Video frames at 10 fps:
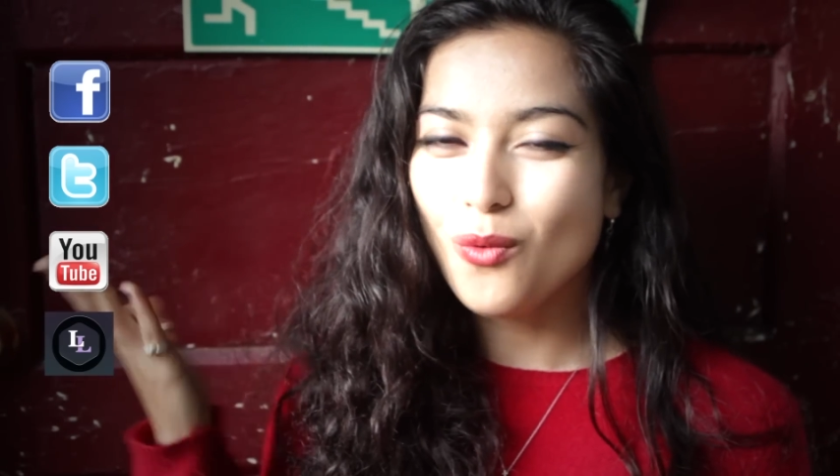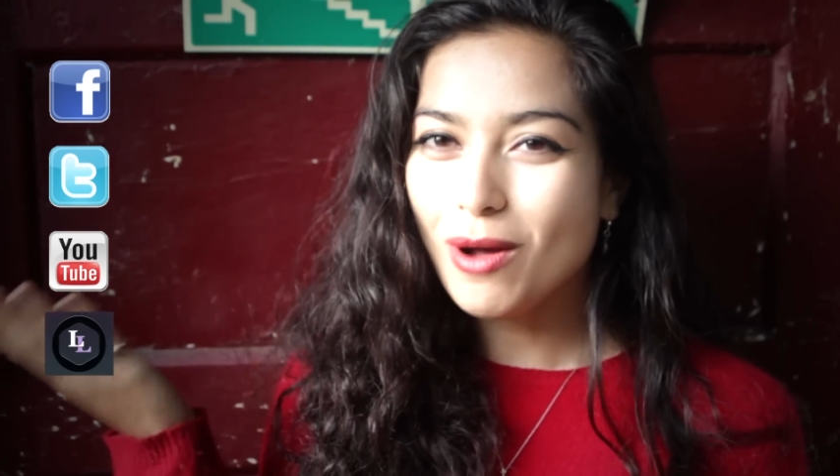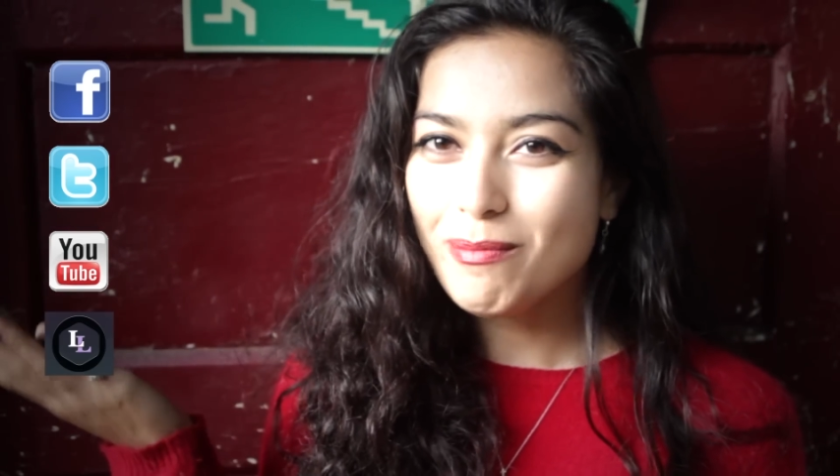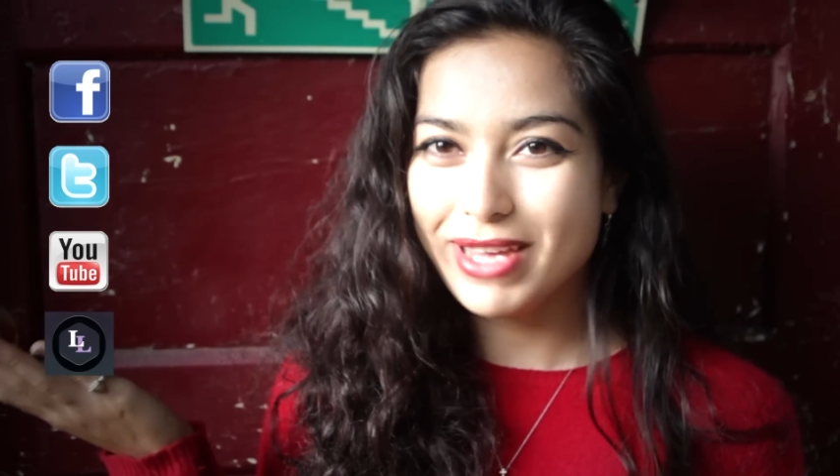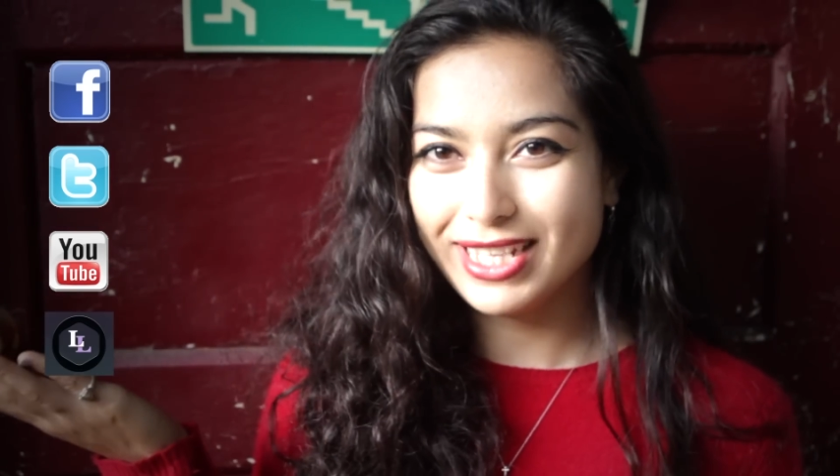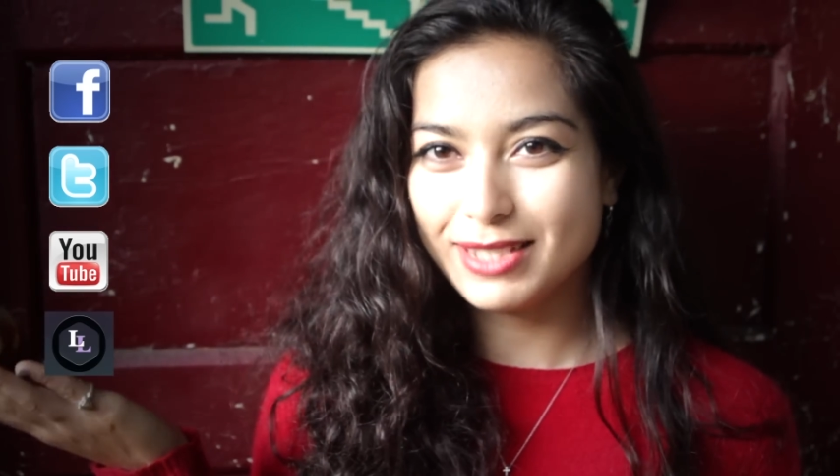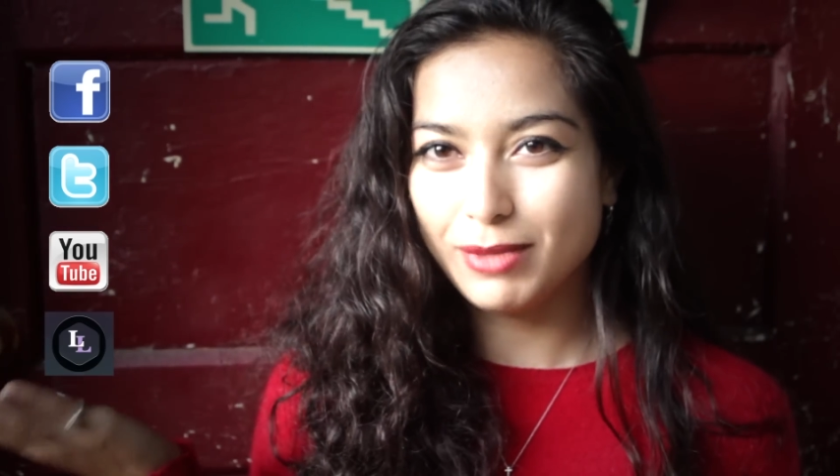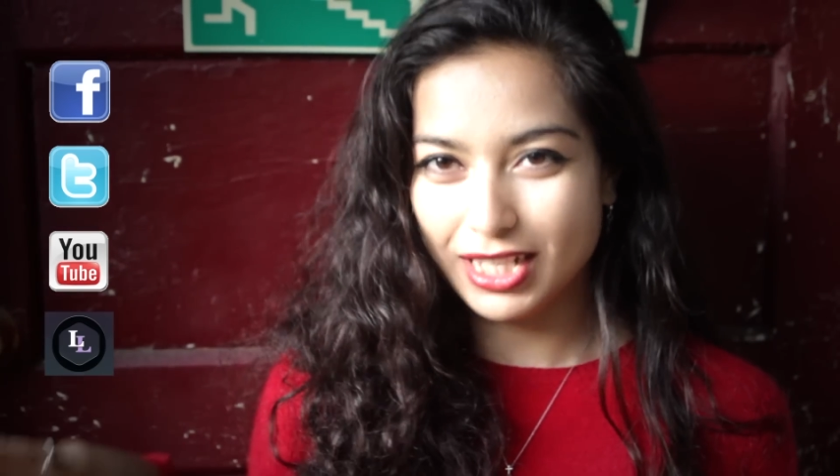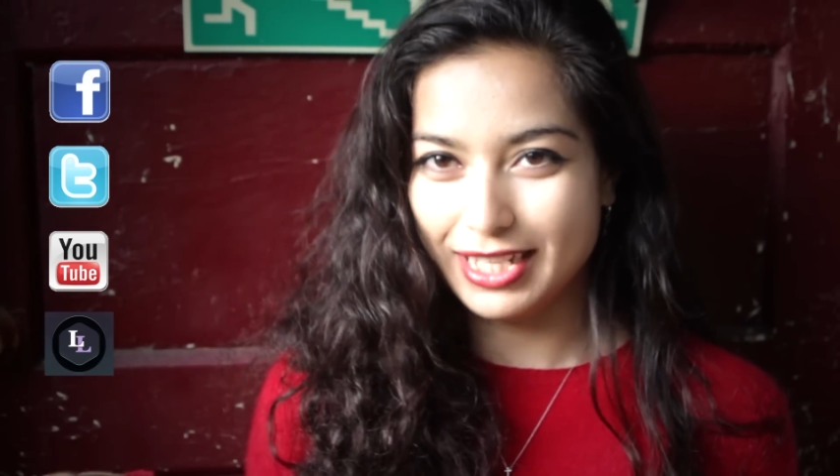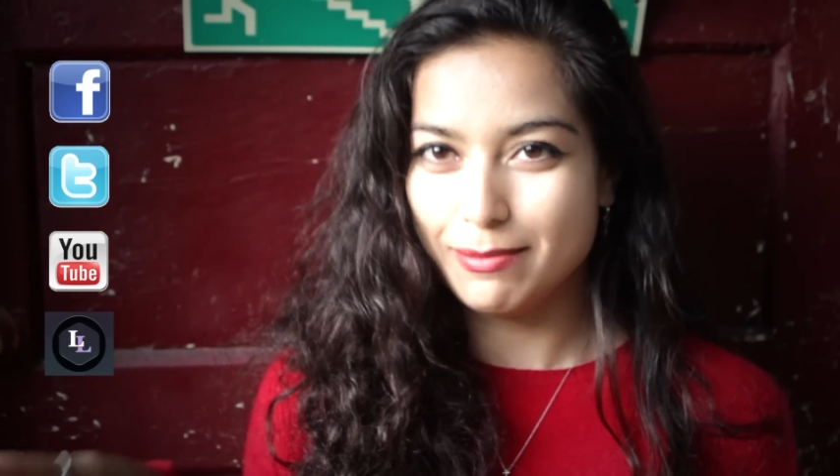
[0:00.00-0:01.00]
What makes
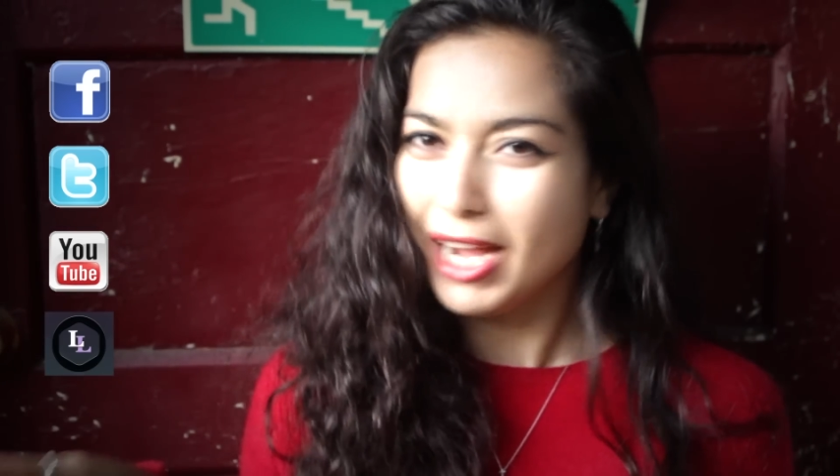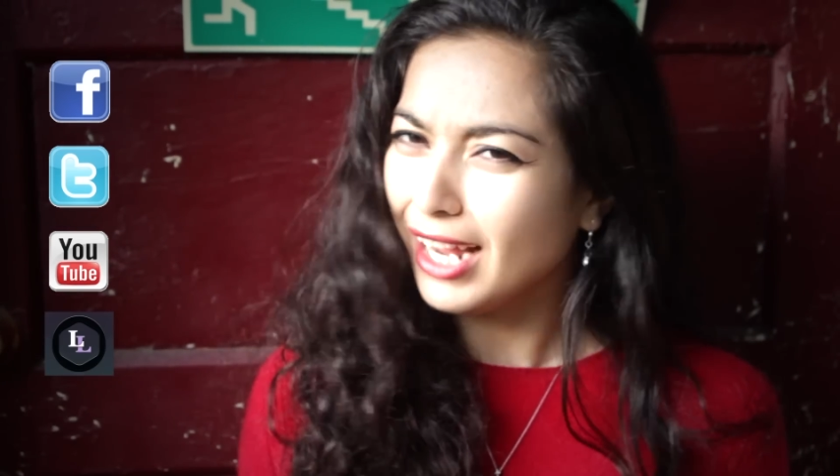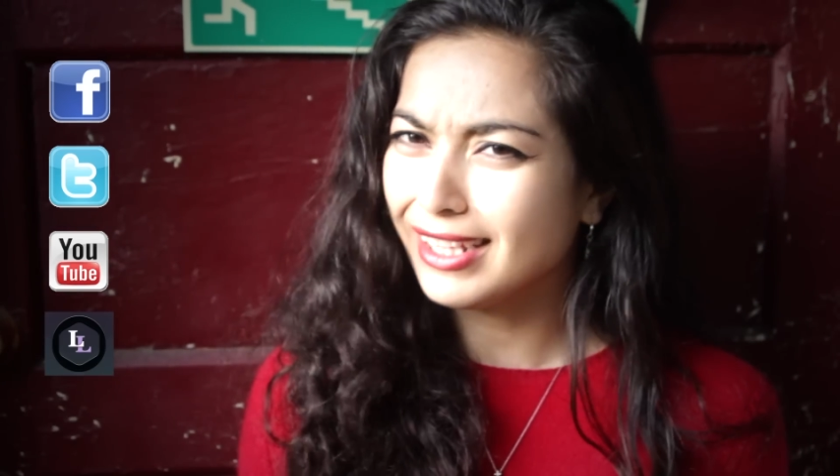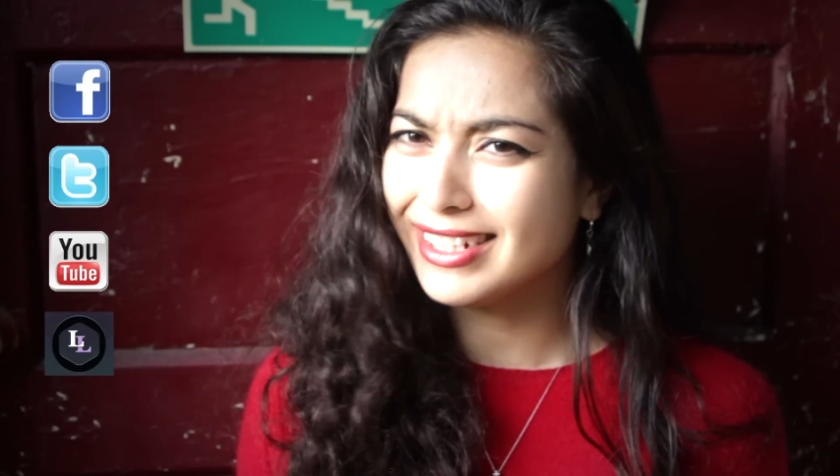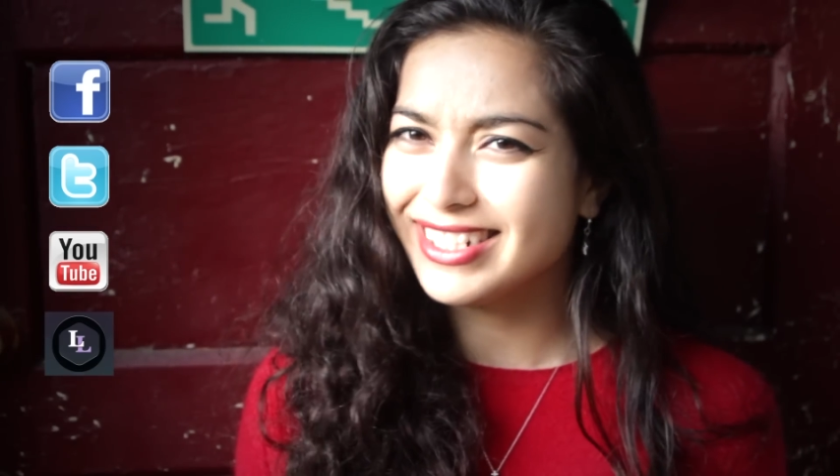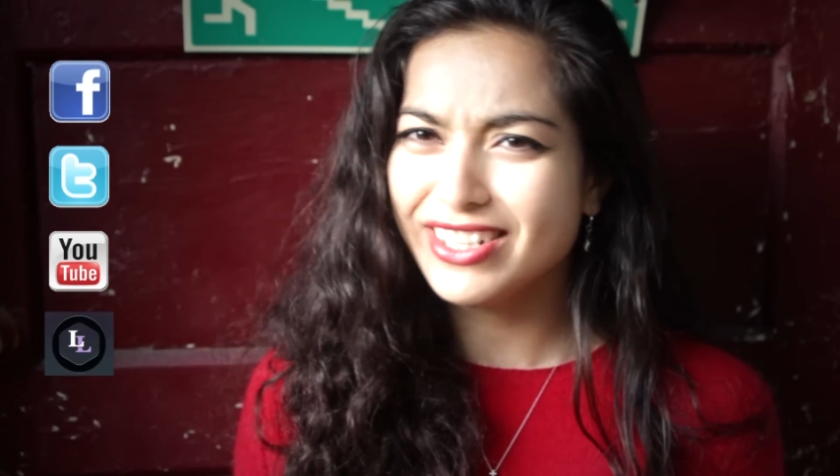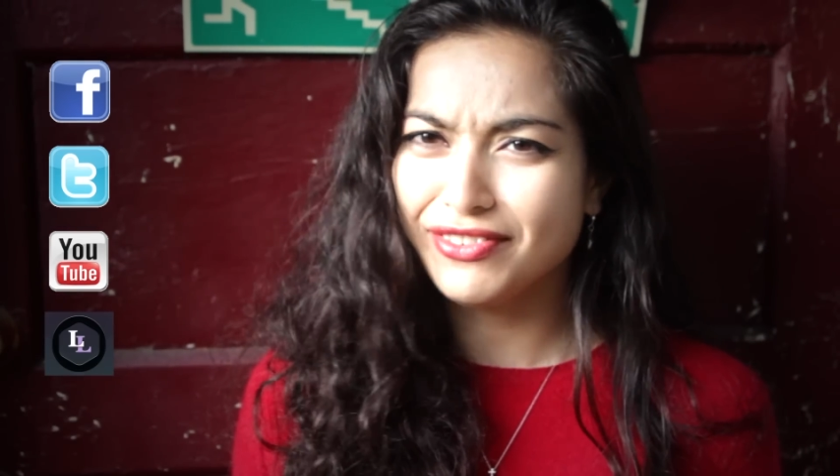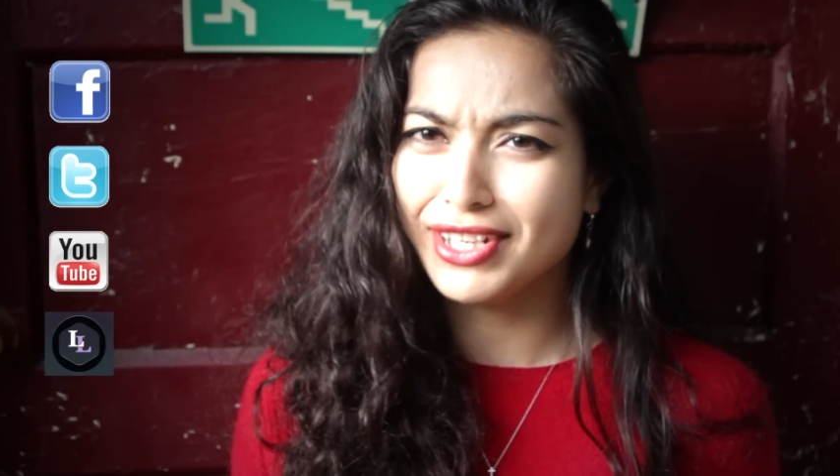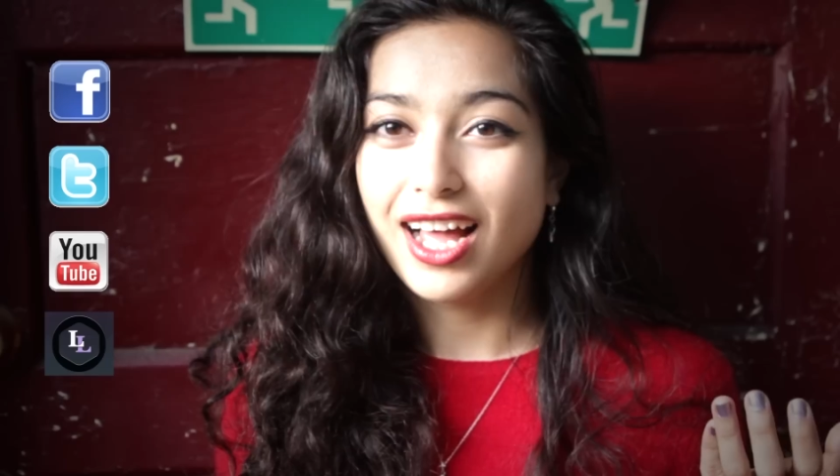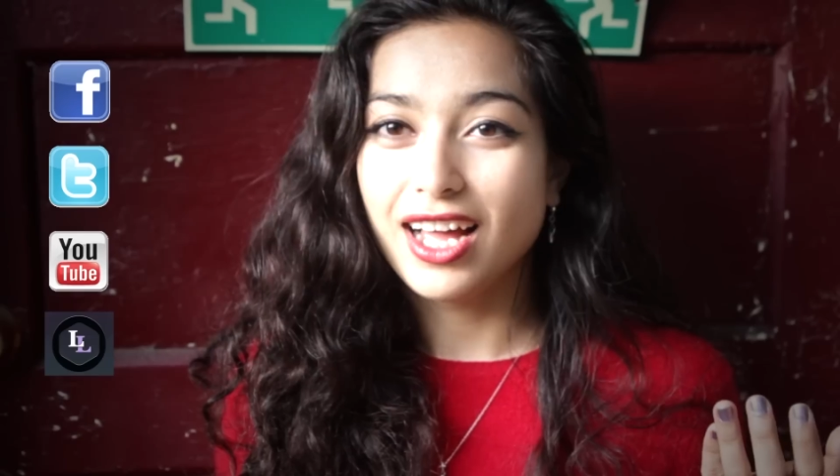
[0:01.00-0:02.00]
Millennium Island
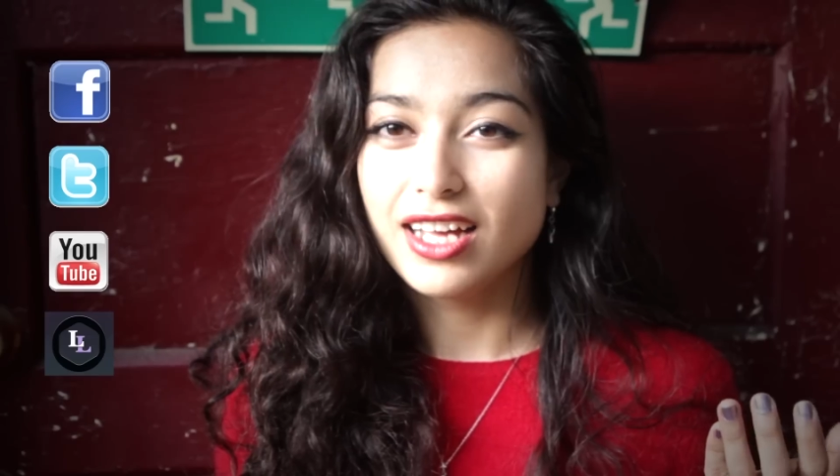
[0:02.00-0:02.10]
different?